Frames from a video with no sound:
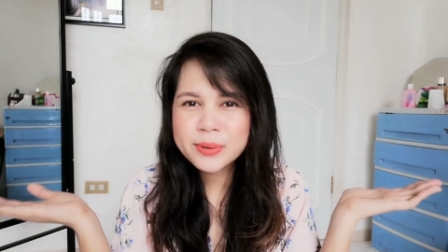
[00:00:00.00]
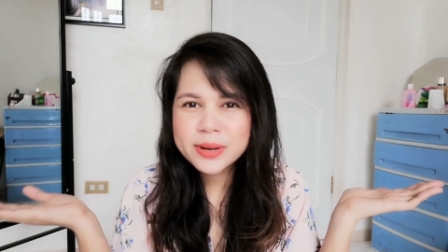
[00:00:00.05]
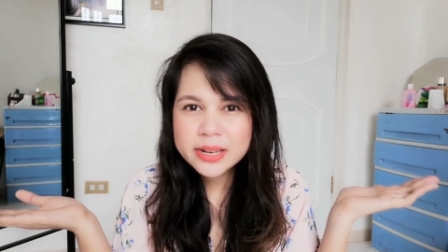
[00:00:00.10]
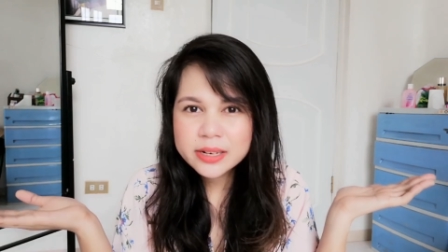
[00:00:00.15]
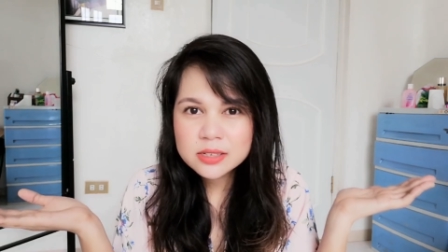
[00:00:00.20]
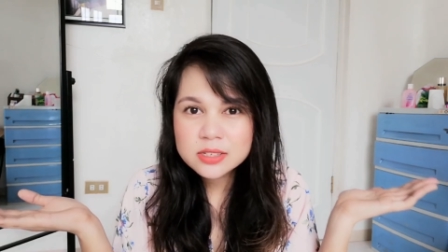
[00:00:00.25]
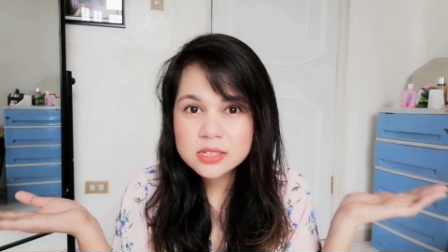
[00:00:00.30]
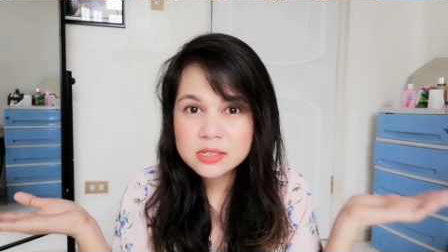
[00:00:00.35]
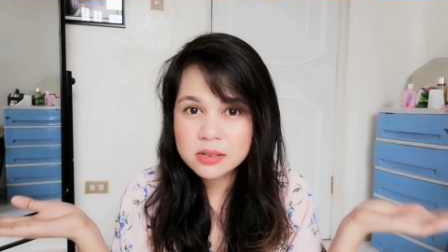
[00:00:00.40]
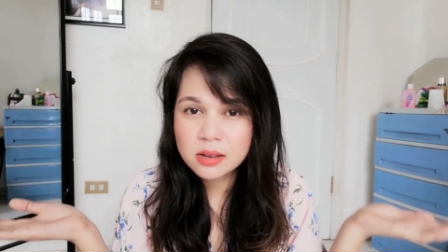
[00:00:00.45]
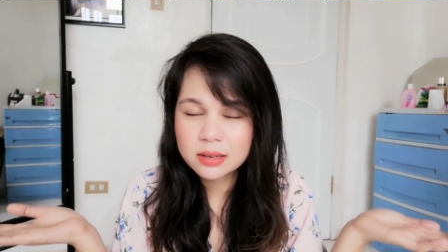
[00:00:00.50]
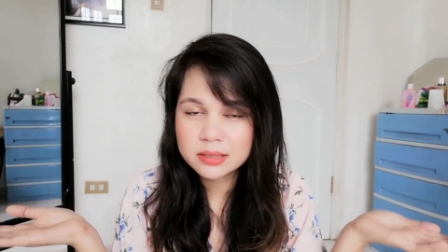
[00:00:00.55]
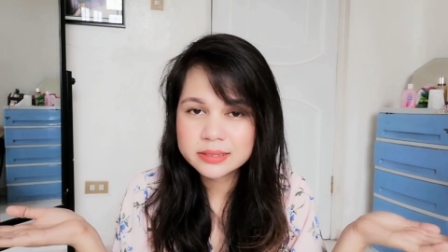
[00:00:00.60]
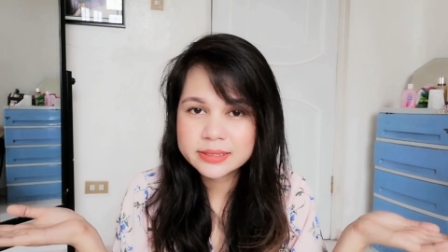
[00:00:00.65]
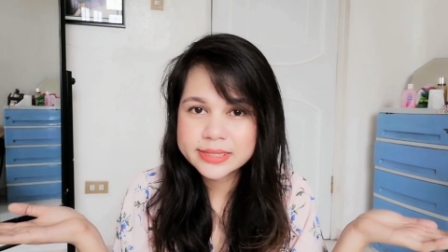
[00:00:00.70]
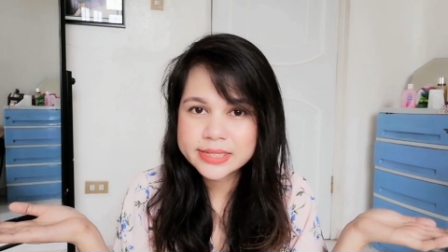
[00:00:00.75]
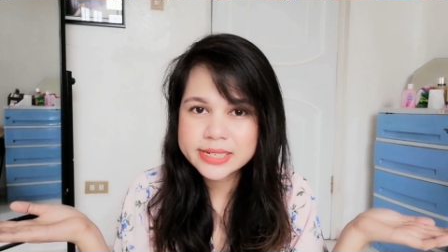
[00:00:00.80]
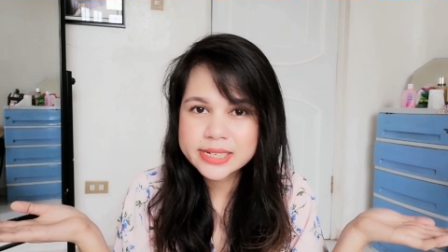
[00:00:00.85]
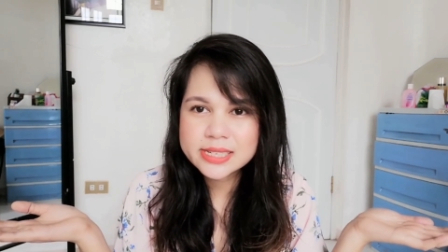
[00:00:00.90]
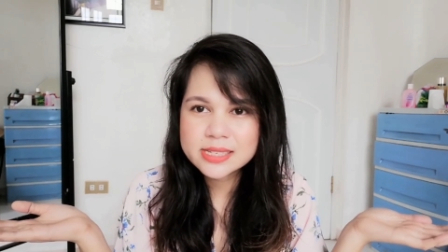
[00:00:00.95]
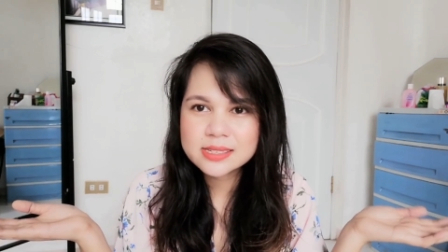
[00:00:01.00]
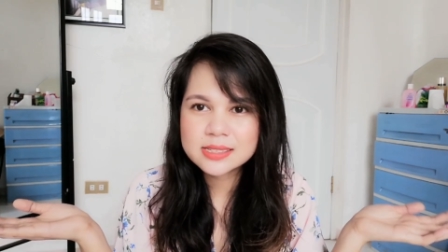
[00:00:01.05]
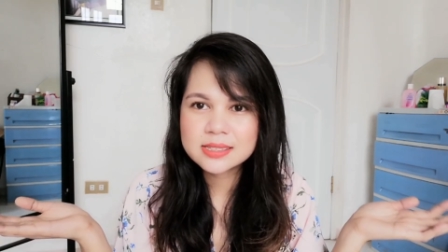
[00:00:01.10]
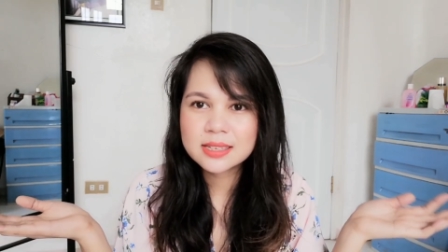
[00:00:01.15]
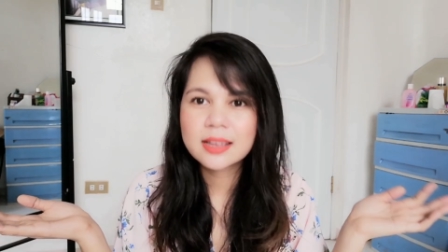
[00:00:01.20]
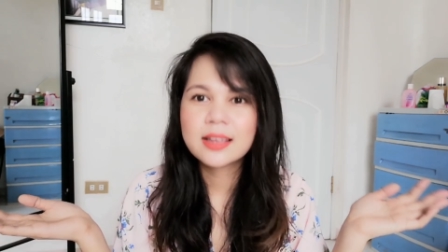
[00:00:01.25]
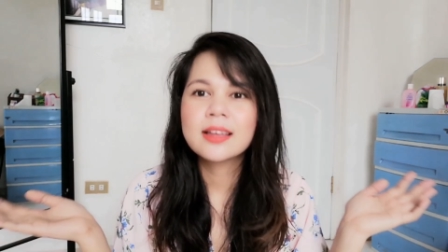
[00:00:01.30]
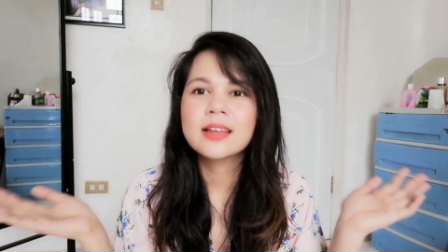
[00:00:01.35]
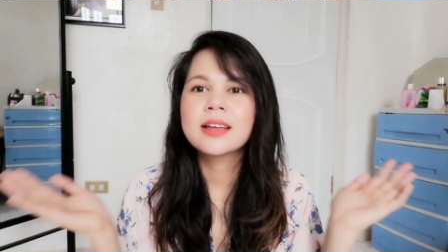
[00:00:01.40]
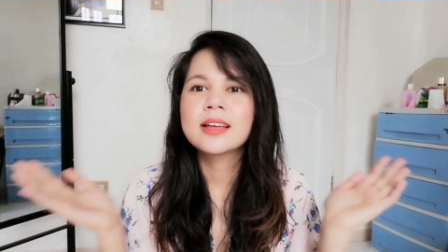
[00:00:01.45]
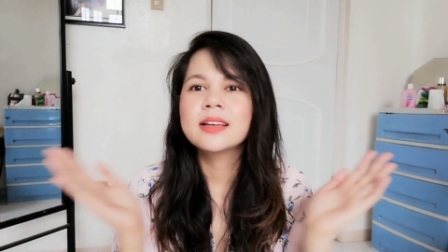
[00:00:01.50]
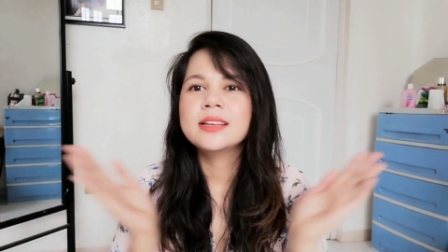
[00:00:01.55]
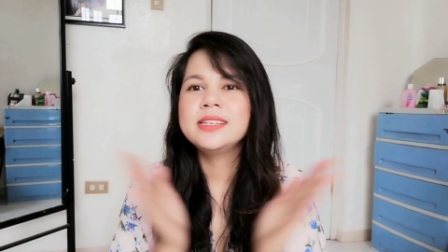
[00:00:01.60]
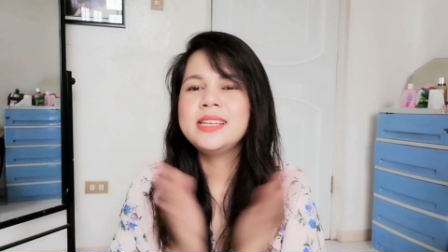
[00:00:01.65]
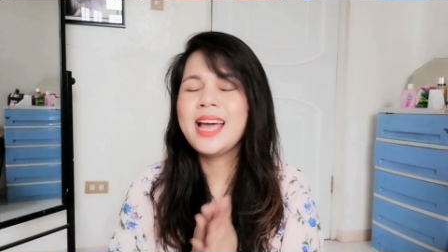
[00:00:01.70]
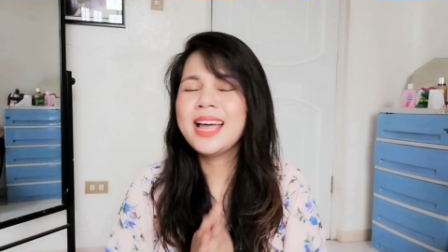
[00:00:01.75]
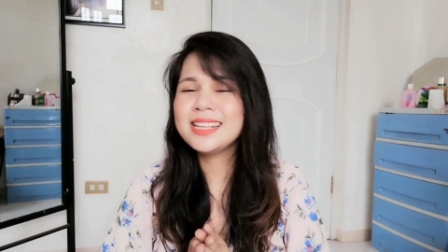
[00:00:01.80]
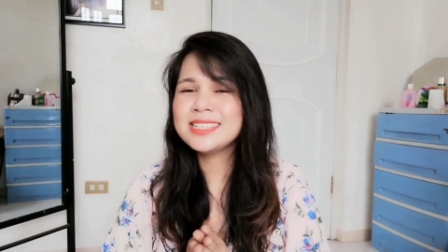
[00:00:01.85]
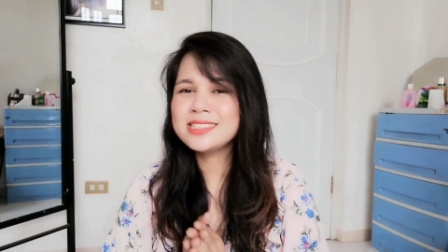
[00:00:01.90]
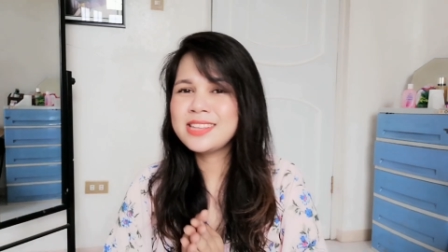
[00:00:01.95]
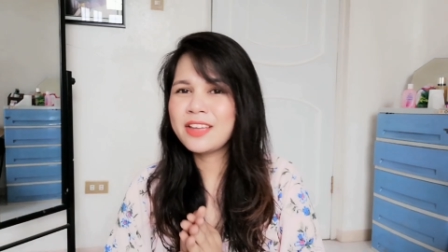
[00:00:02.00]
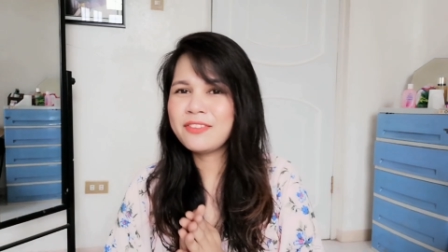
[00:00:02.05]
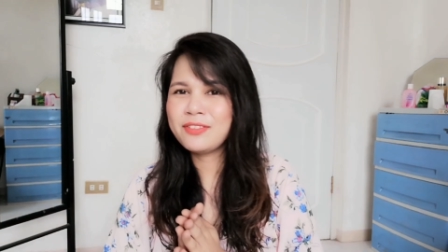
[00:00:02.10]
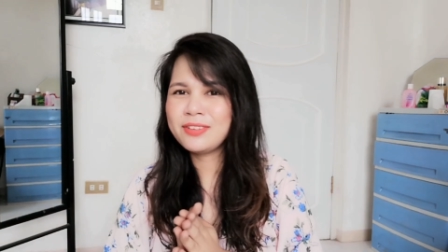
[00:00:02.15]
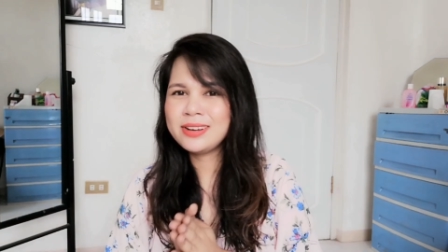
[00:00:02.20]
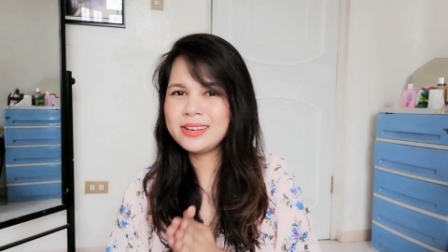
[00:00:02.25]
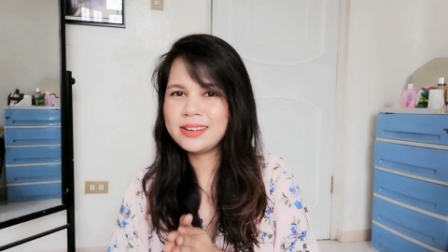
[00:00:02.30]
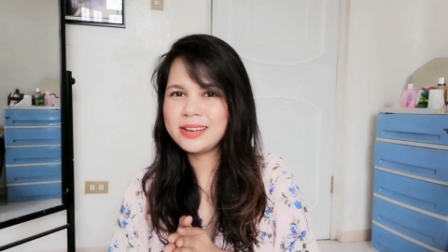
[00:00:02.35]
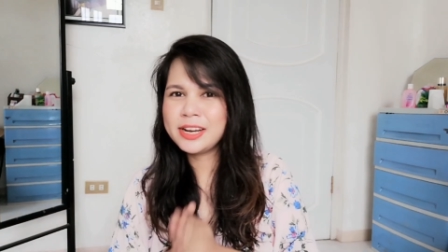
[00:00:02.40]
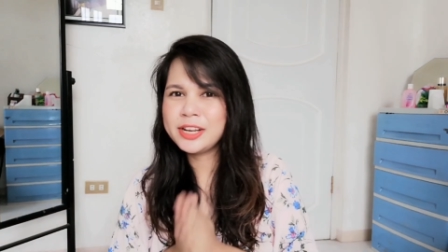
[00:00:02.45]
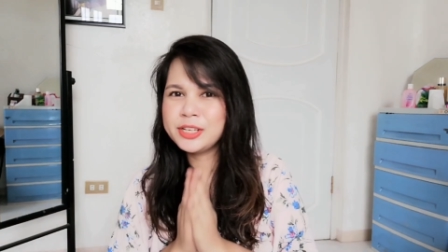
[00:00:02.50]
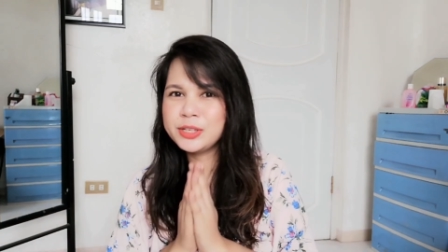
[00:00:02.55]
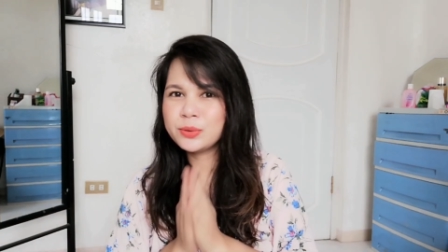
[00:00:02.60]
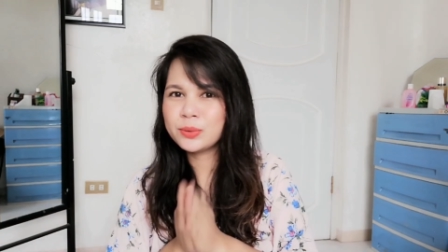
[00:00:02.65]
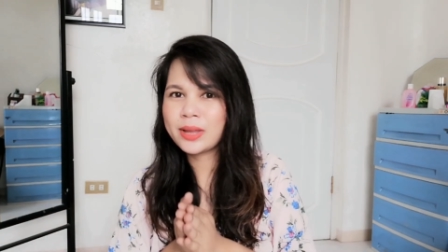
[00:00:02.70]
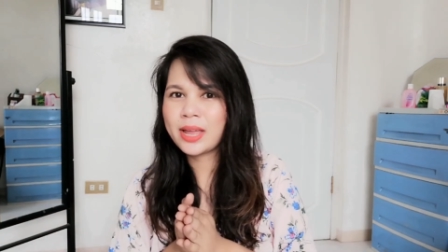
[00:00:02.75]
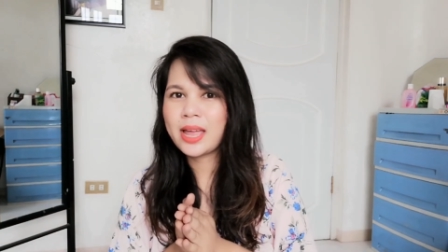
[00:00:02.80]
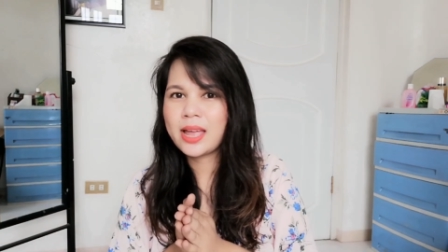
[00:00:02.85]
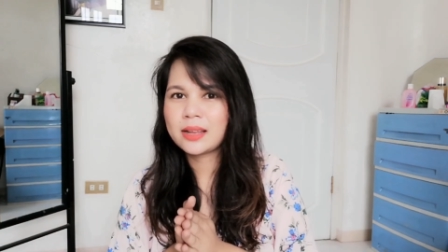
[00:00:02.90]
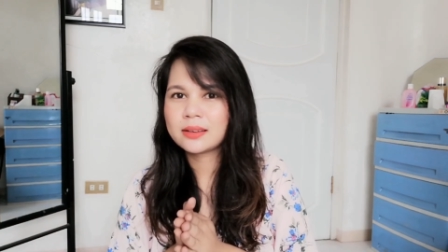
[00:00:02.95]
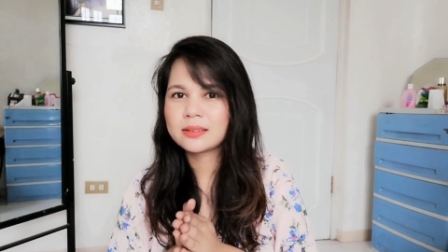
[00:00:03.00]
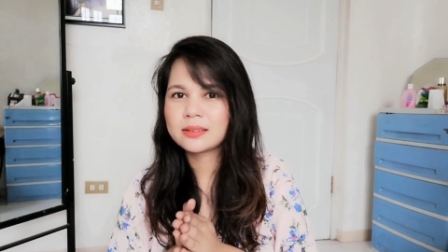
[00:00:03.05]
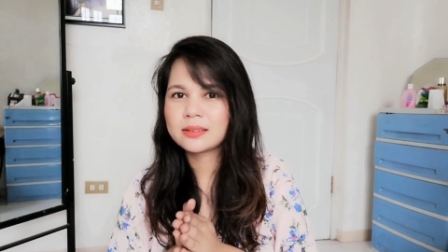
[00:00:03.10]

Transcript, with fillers: read Saunders? Yes, definitely you can.